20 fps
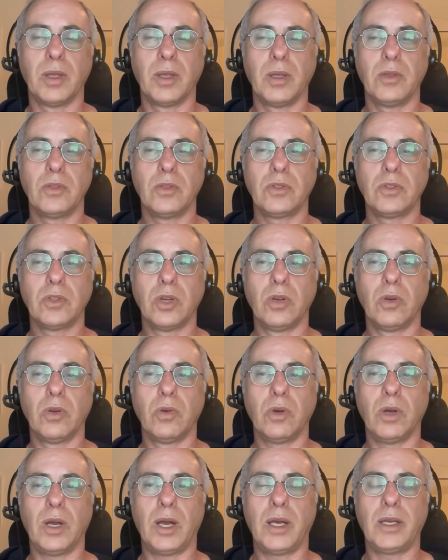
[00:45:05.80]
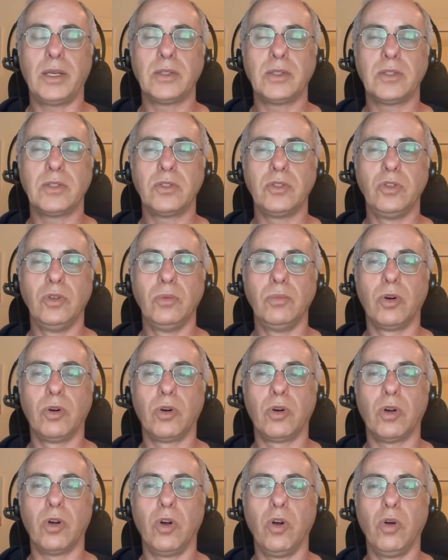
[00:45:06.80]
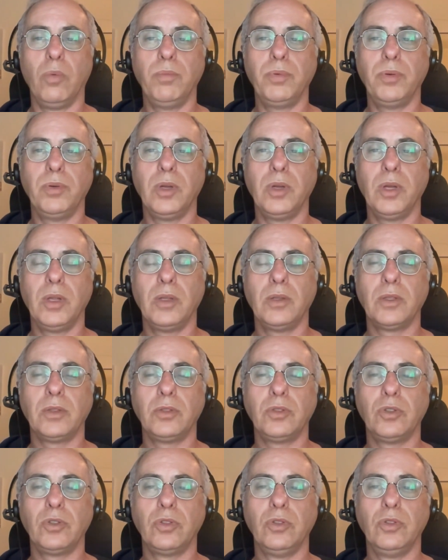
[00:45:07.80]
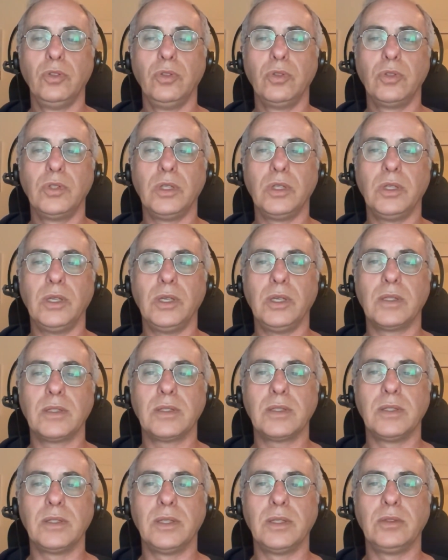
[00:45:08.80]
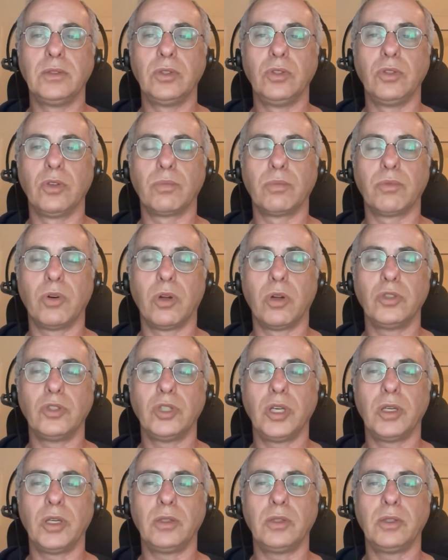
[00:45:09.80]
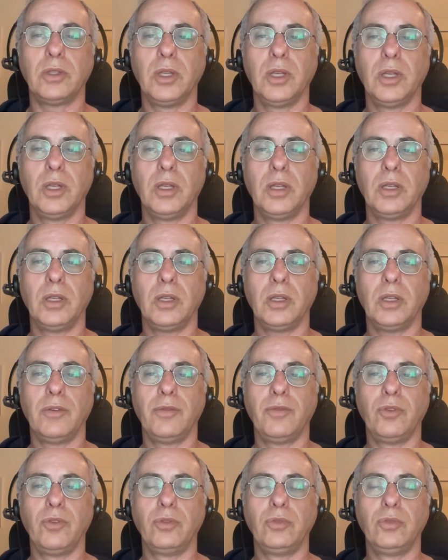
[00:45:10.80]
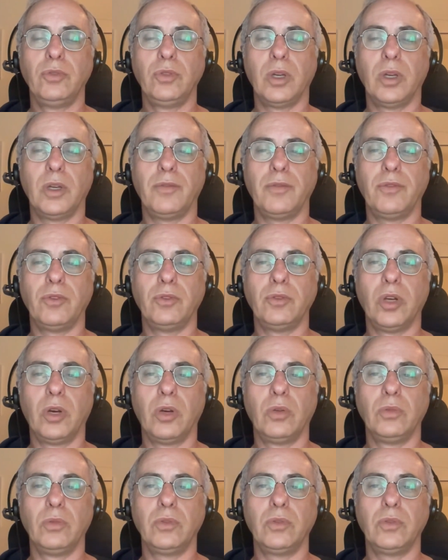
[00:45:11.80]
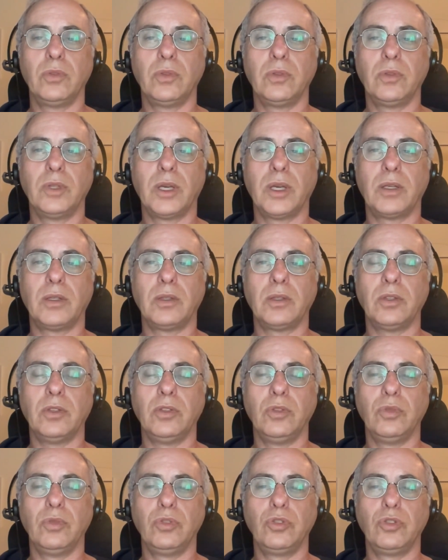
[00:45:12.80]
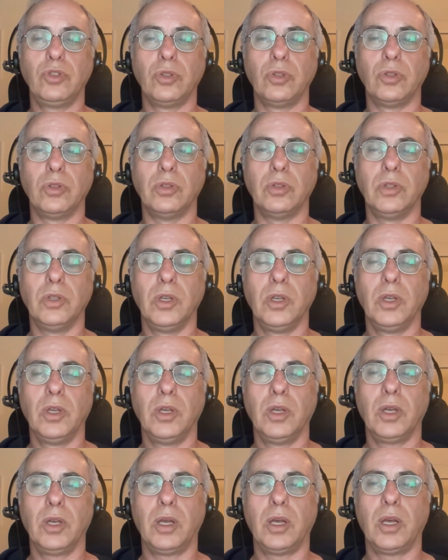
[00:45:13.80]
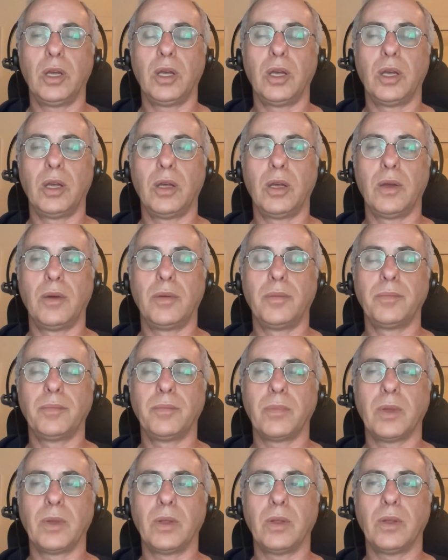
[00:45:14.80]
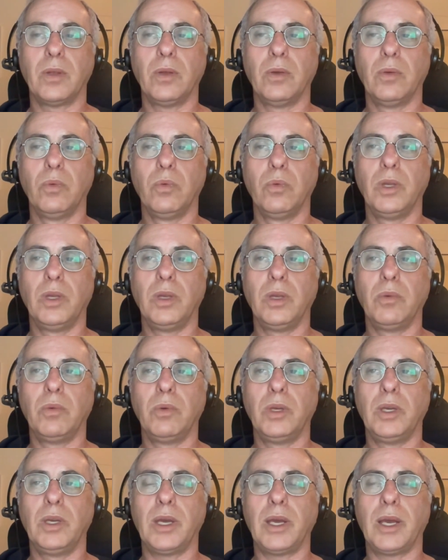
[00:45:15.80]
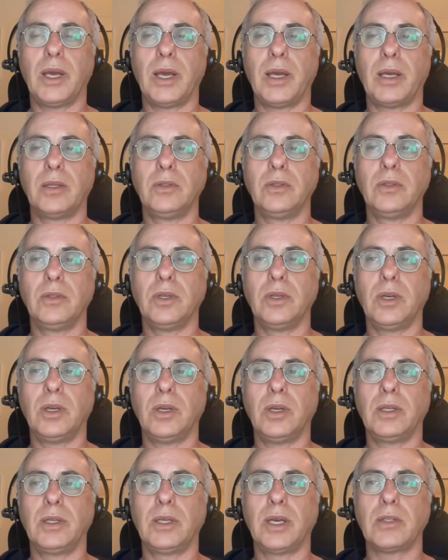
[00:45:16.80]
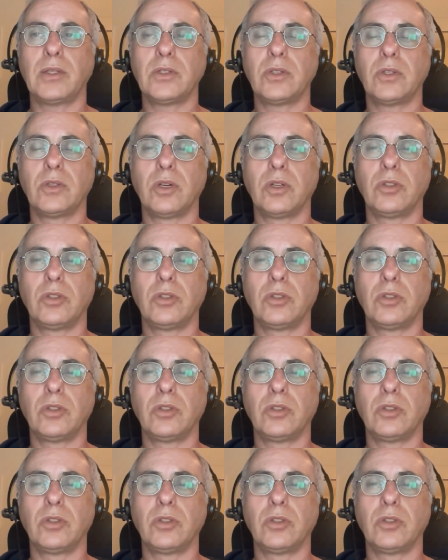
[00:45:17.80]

So I assume or hope that you're using ESLint in your project. If you don't, then you should. Um, we had a guest on our